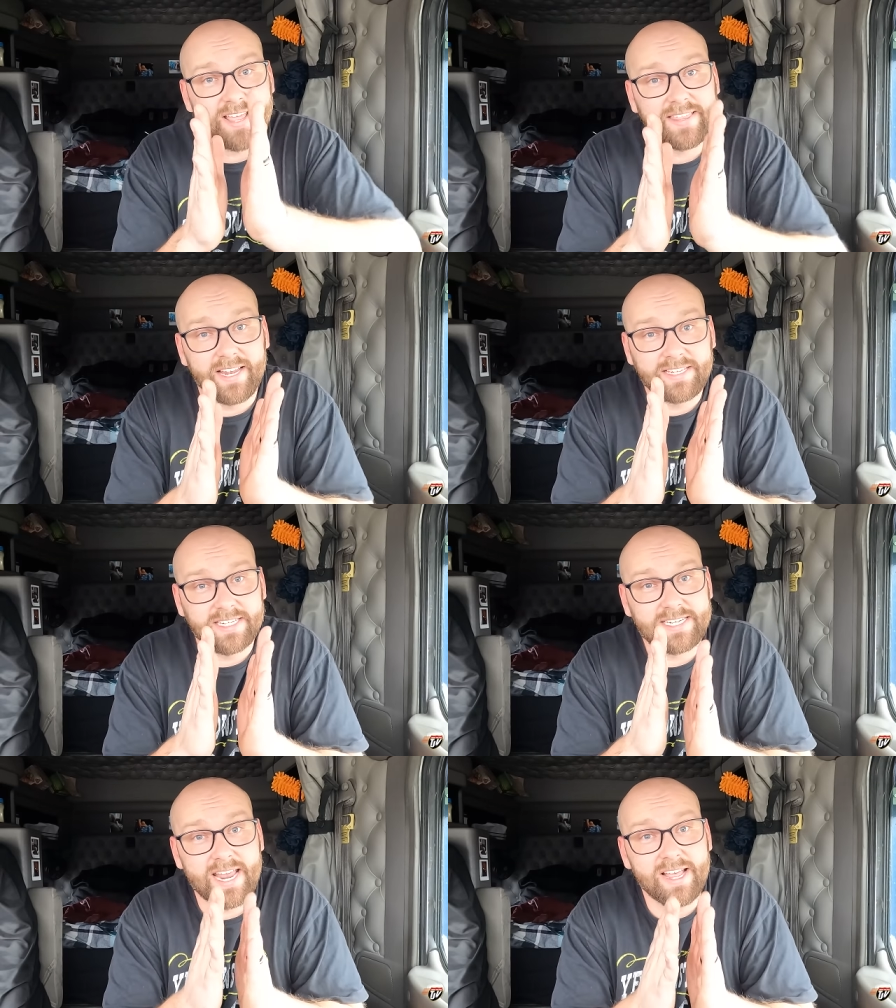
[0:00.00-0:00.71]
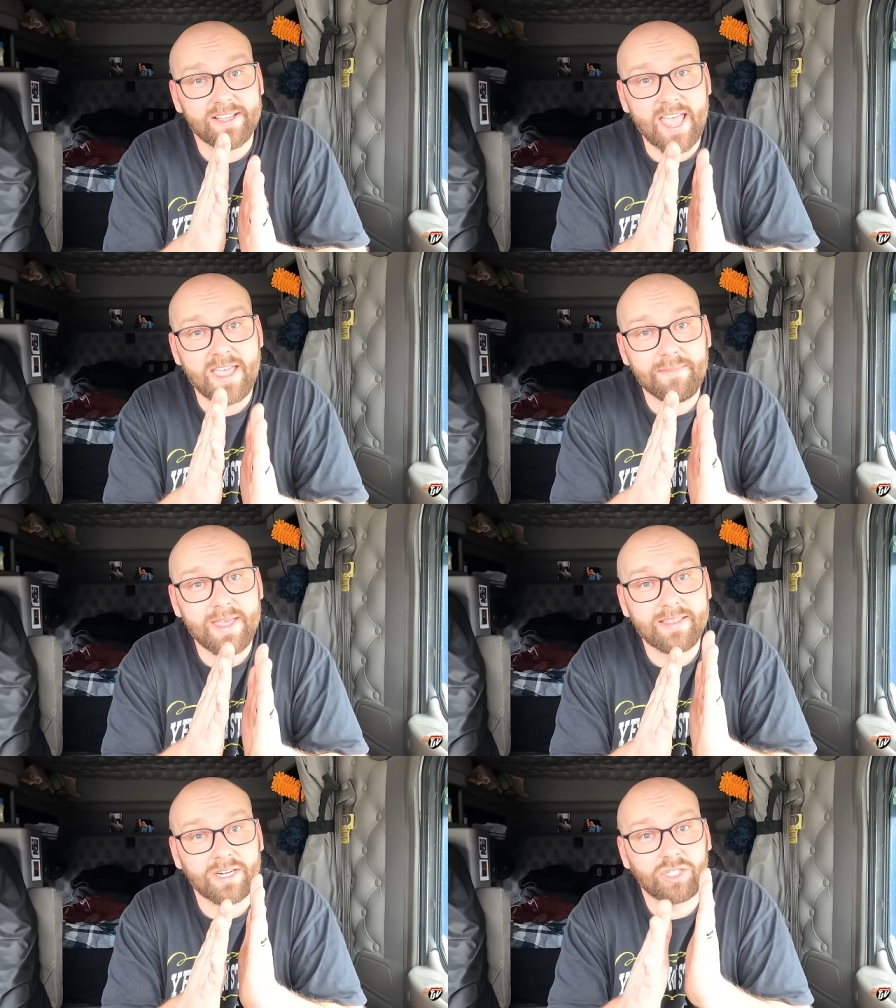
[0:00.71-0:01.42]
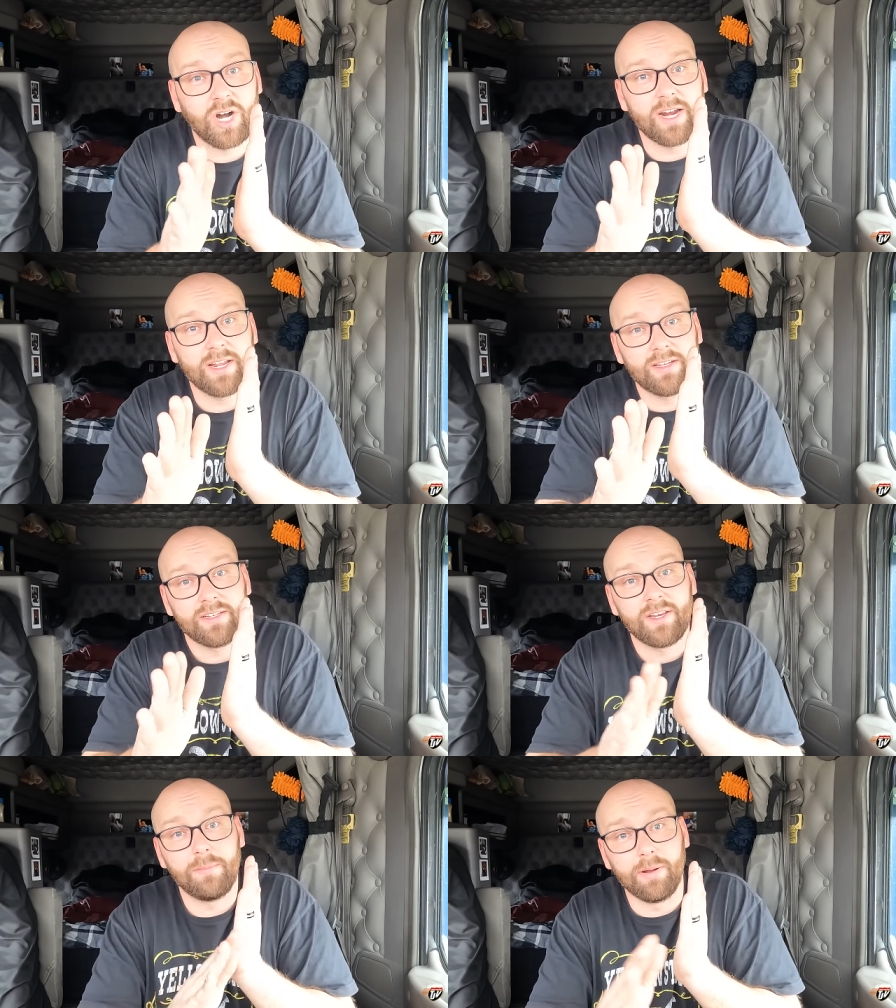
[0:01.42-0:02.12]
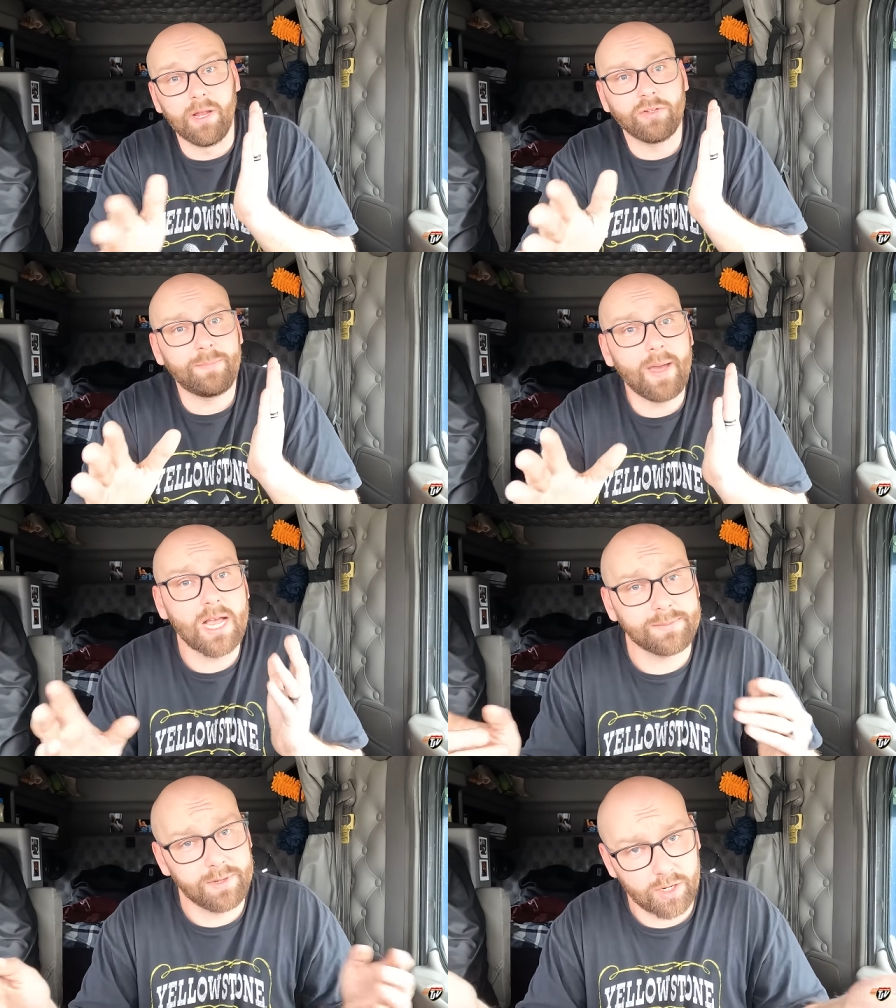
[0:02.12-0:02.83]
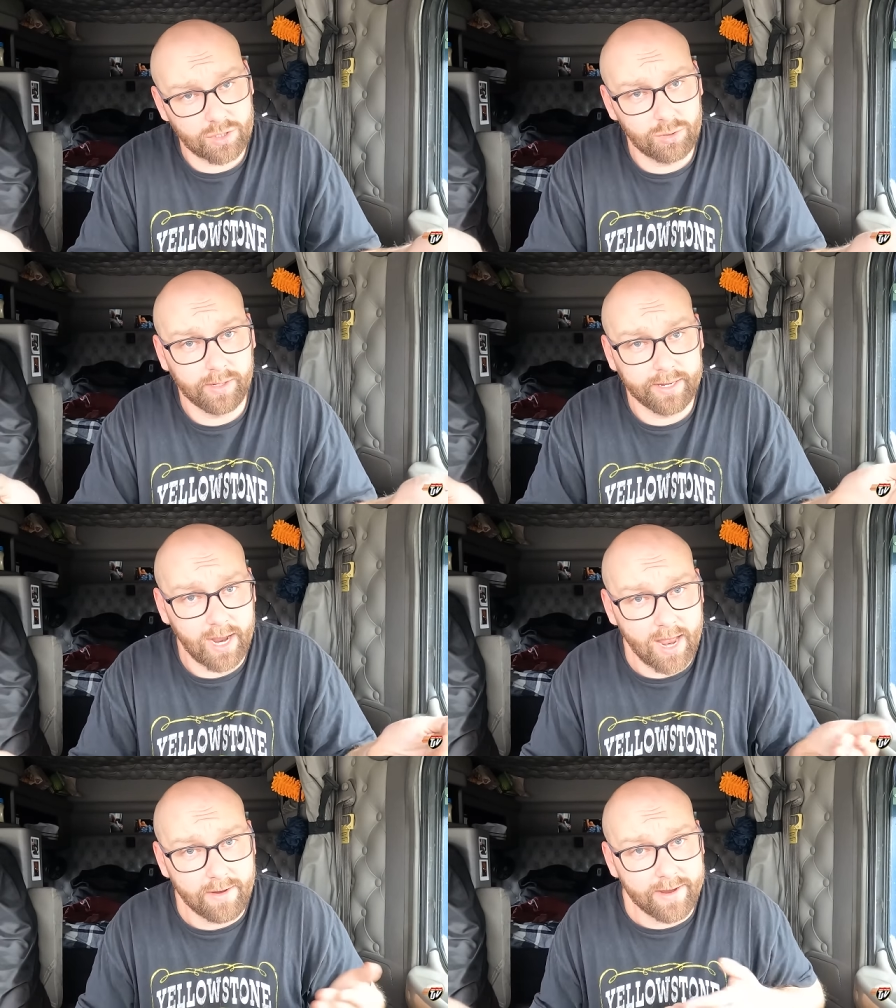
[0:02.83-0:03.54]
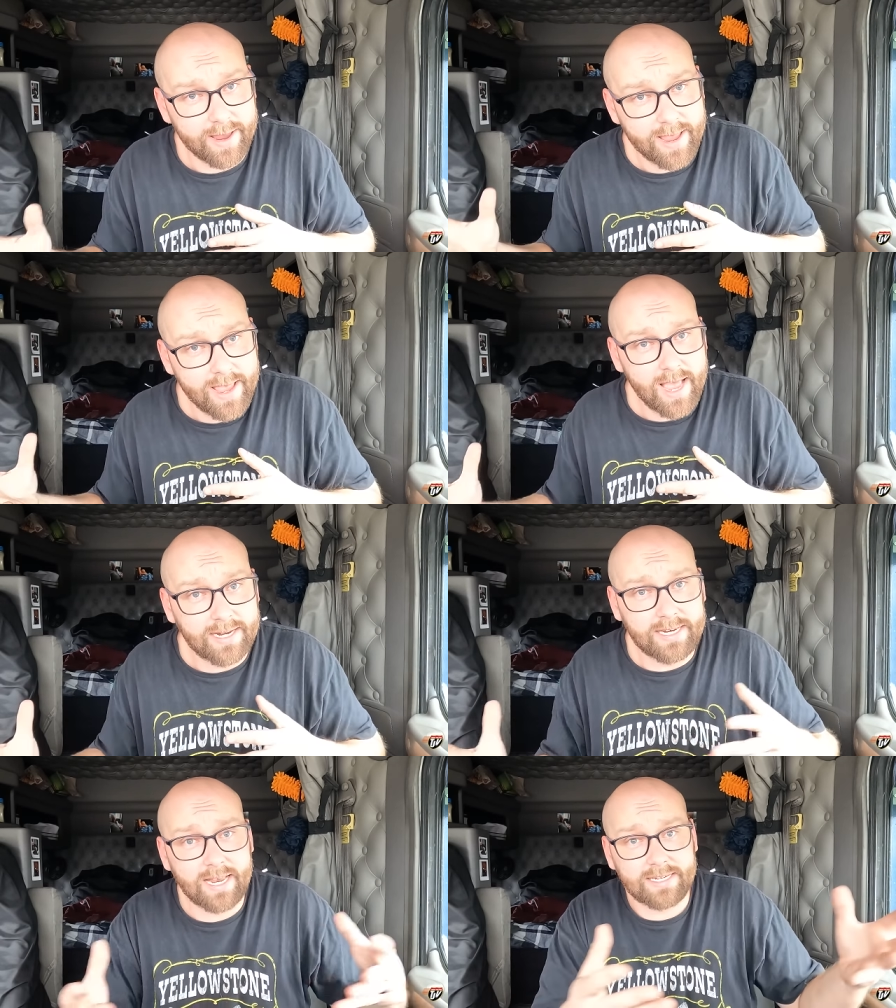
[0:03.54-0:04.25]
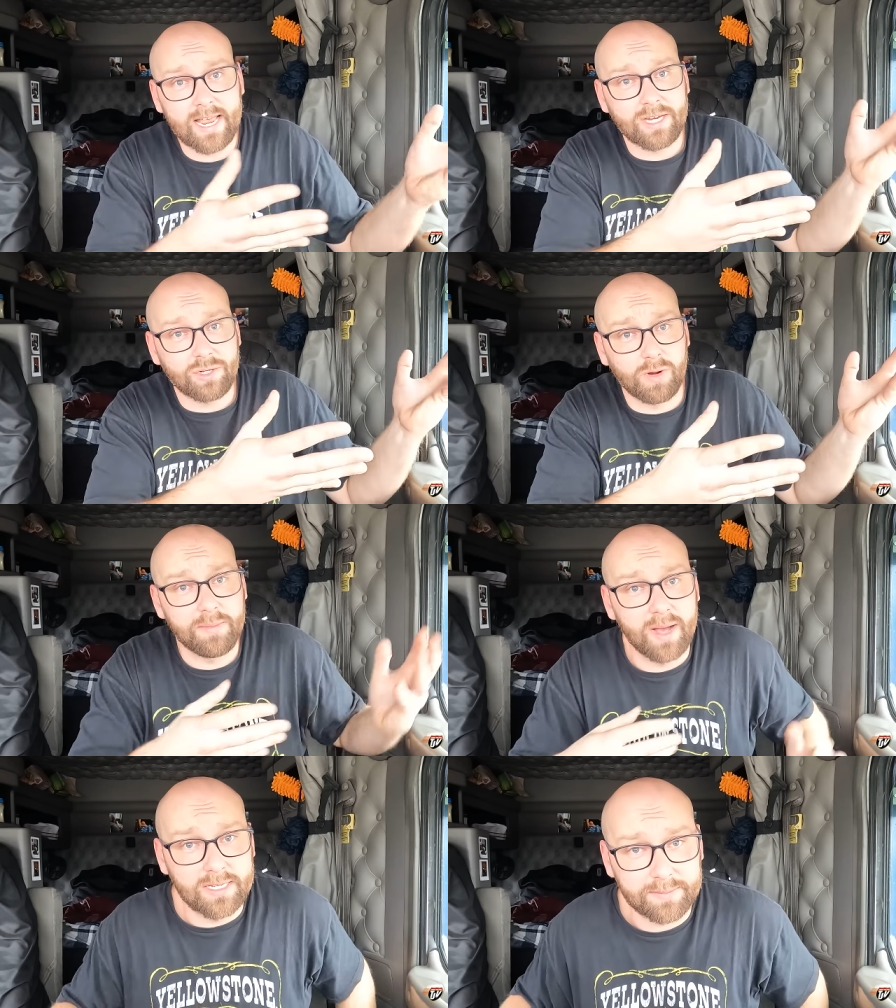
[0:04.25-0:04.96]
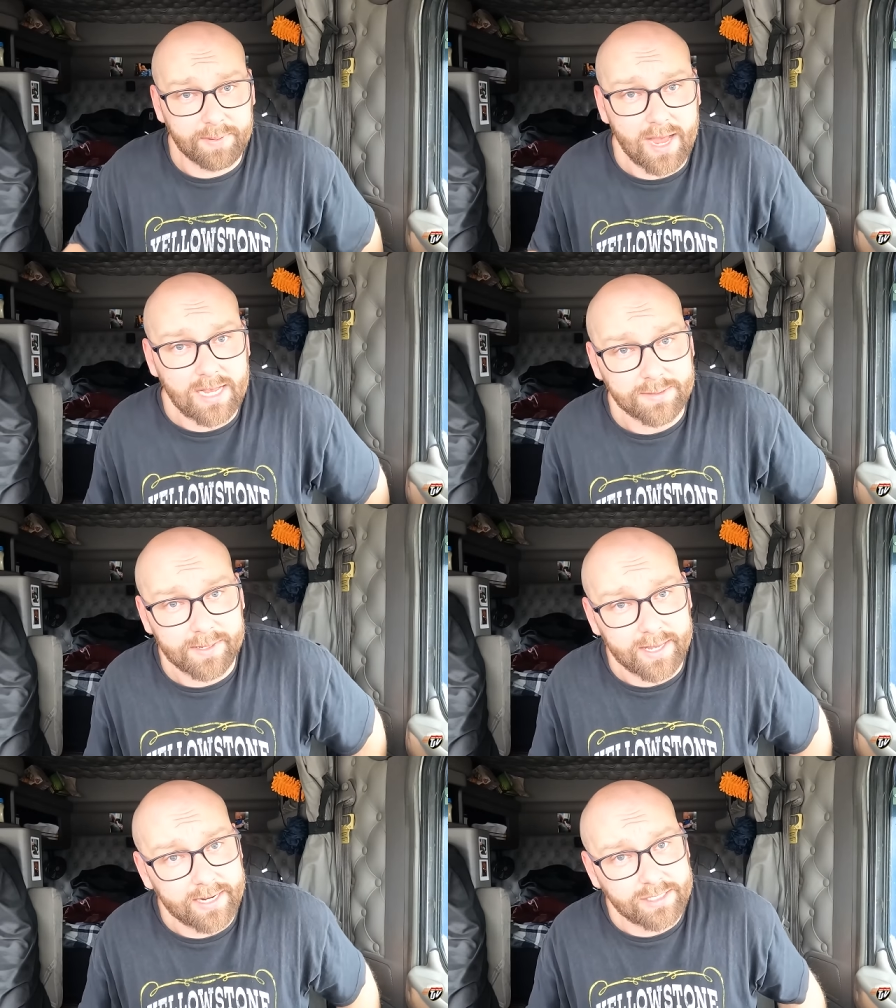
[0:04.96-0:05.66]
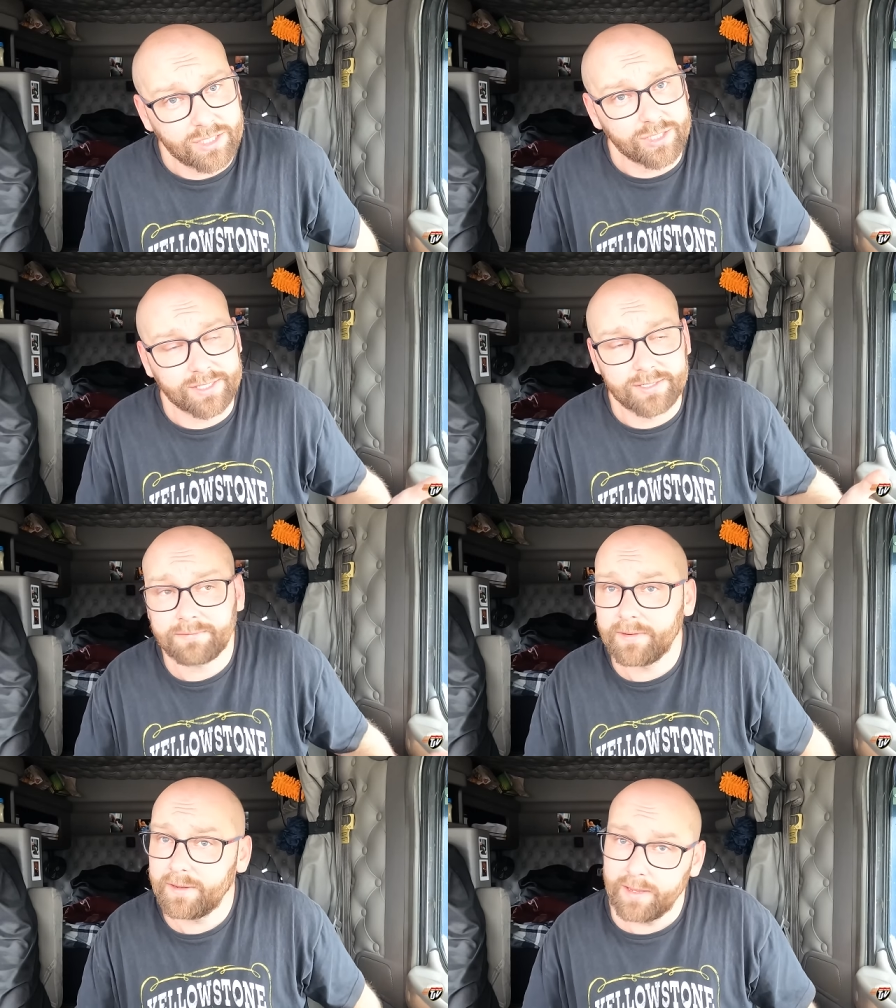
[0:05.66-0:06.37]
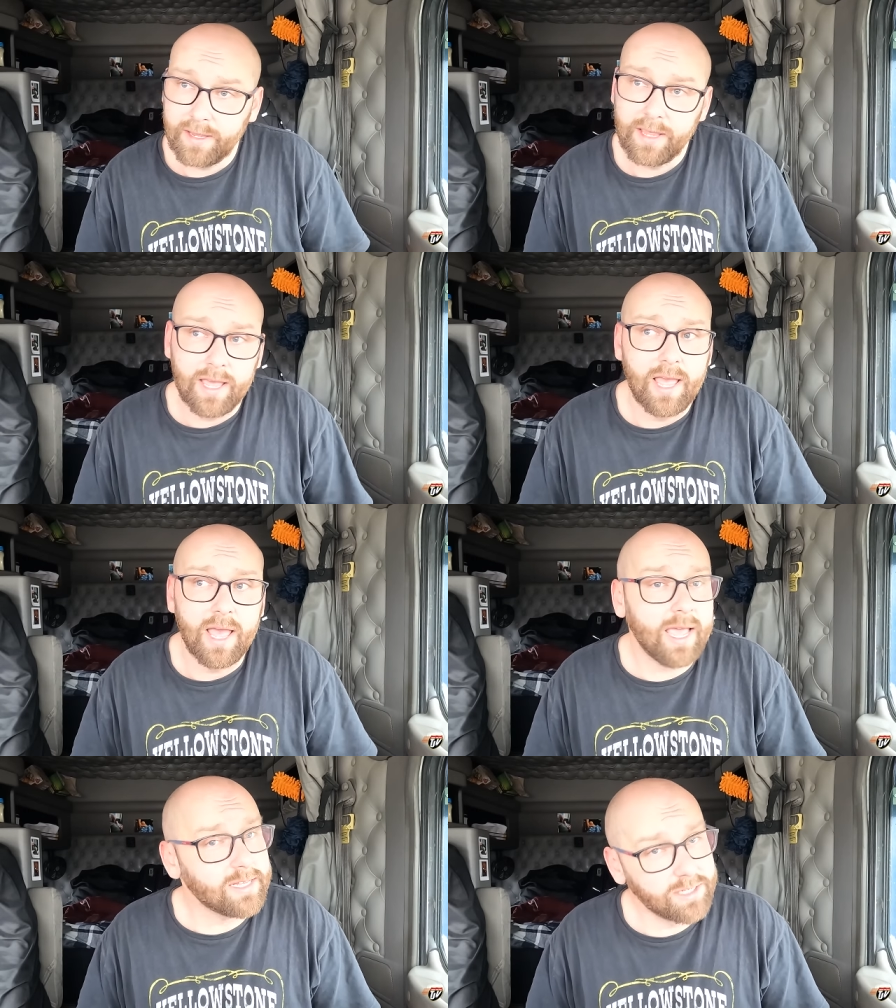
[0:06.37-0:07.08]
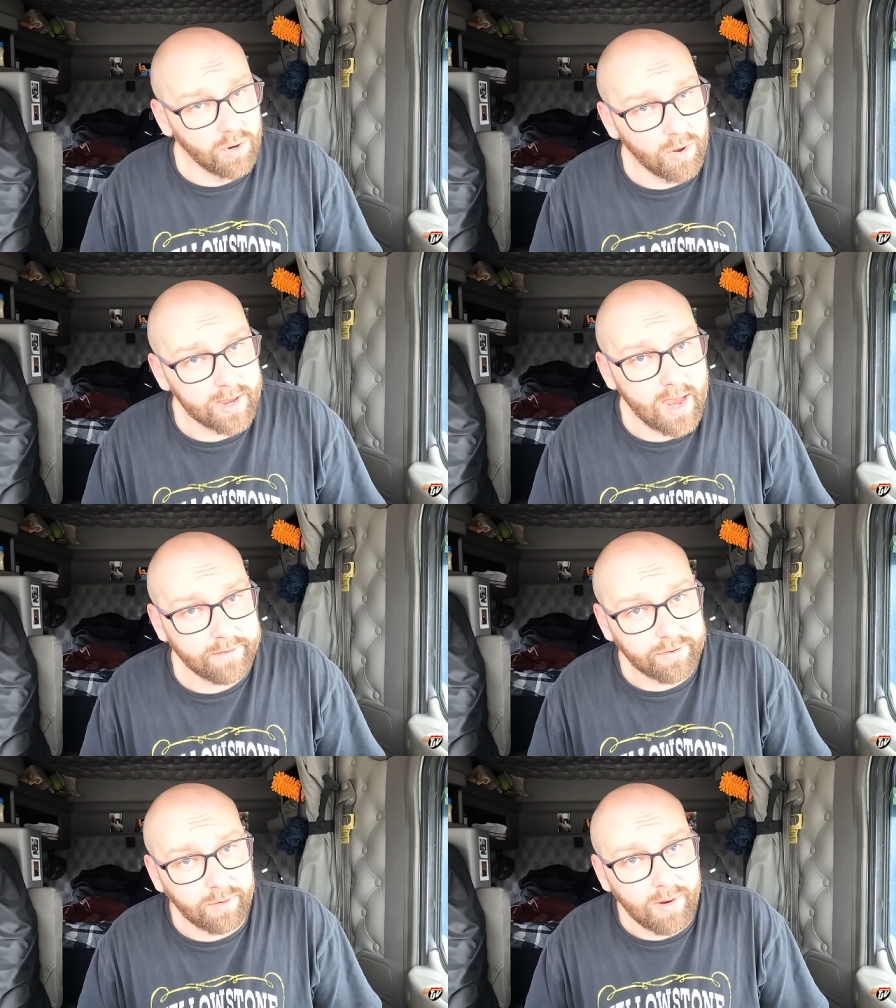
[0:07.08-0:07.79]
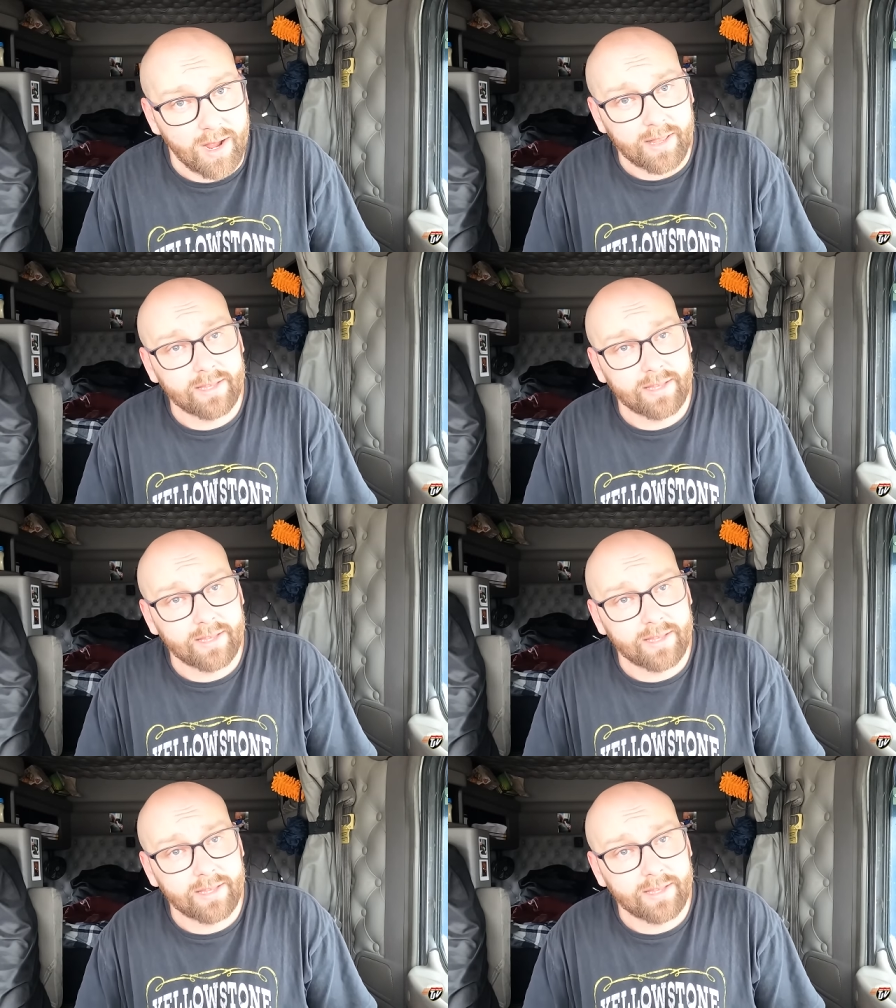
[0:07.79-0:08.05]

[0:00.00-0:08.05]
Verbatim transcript: And they like to tailgate me and then try to, you know, pull out to pass me on a two-lane highway and take ten, twenty miles to pass me. And it's just, it gets annoying after a while.